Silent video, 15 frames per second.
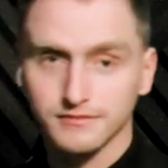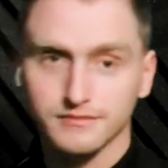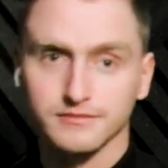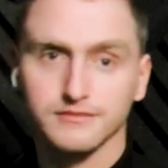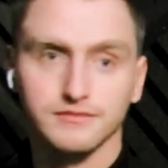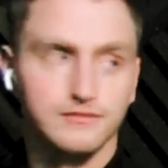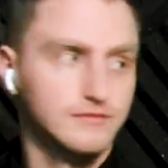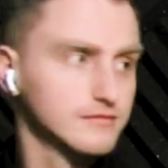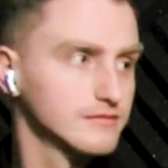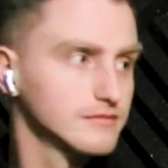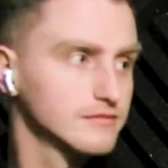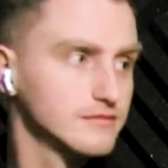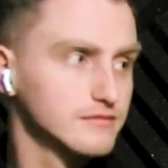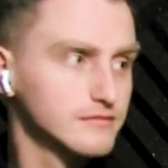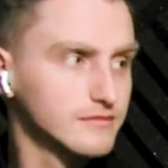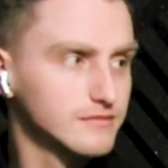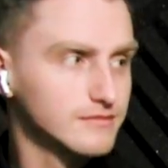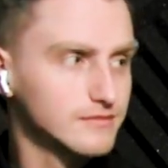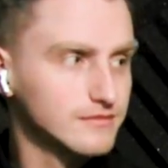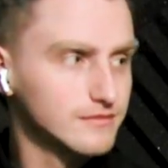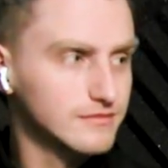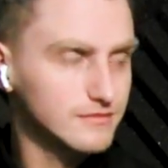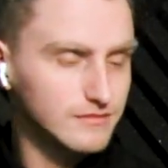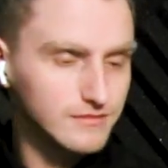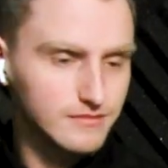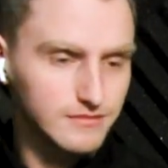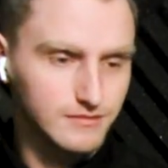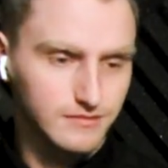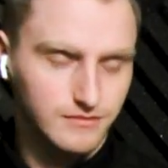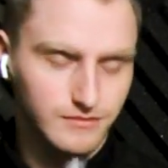
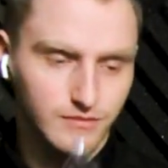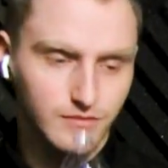The person shown says nothing.